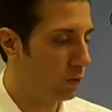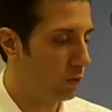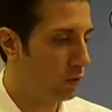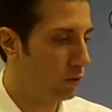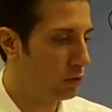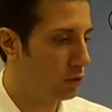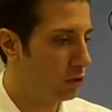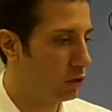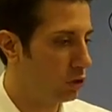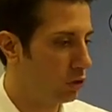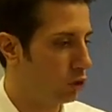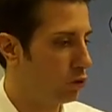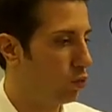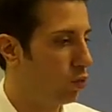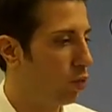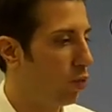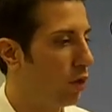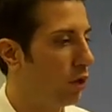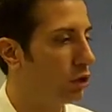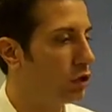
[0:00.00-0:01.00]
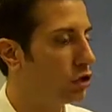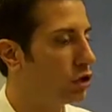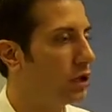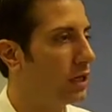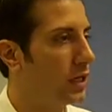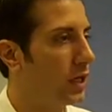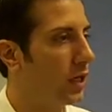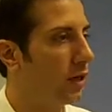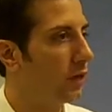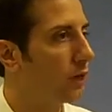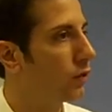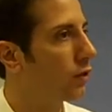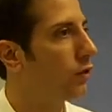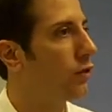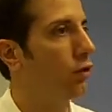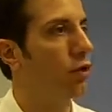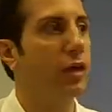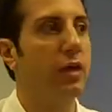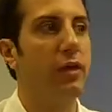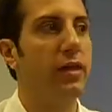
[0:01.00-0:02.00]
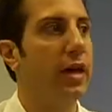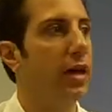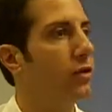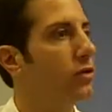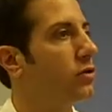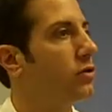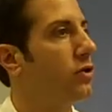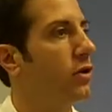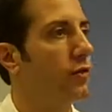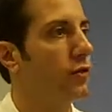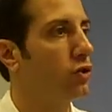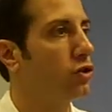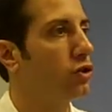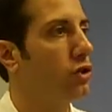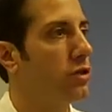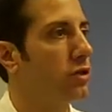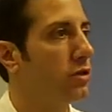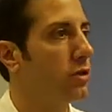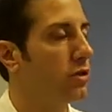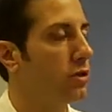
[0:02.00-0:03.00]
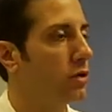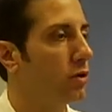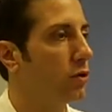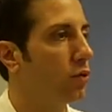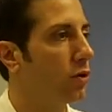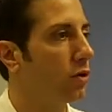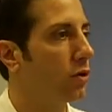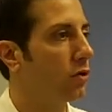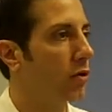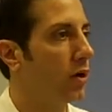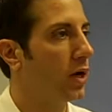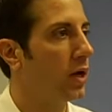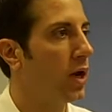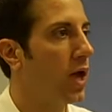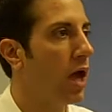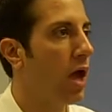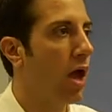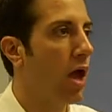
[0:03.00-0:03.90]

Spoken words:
this is just one gene out of 30,000 different genes that didn't work right.